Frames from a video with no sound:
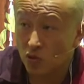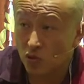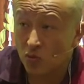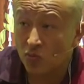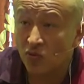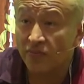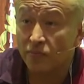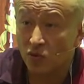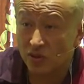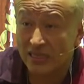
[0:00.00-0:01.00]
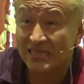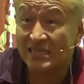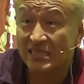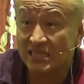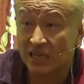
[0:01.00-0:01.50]
More you move,
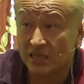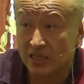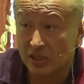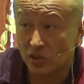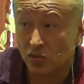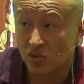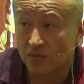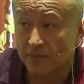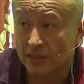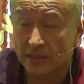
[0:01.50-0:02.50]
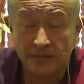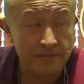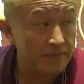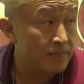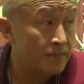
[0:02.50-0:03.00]
more it recharges, so to speak.